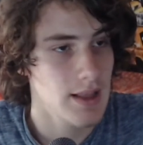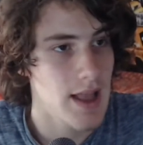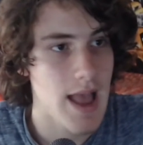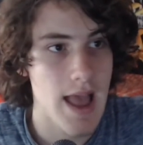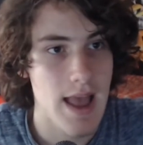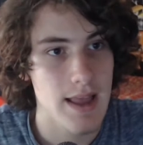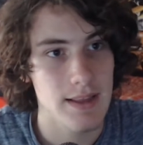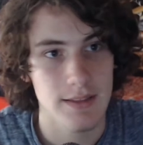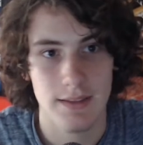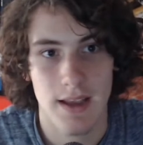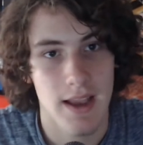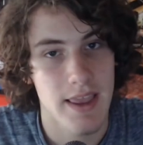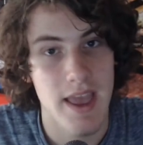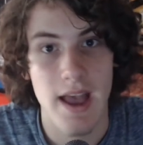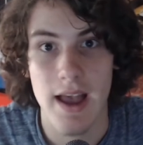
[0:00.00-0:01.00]
And
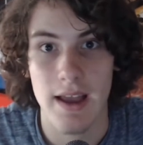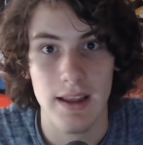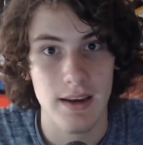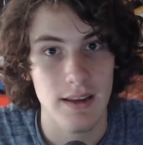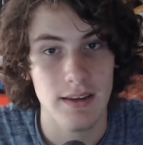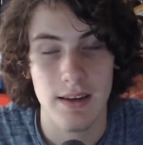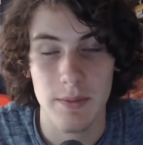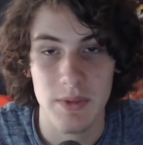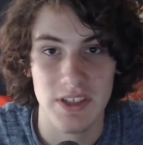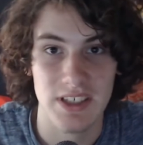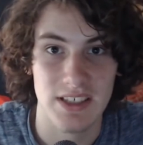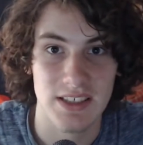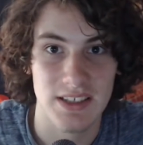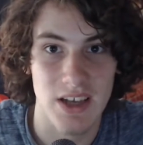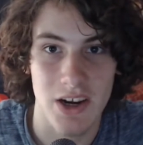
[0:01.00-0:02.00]
yeah, let me
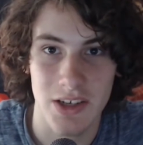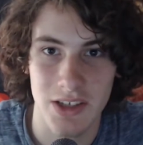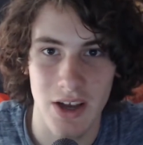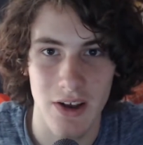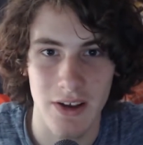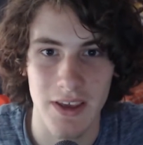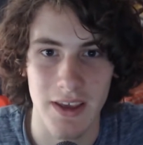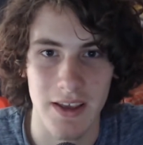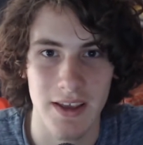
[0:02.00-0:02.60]
just start talking.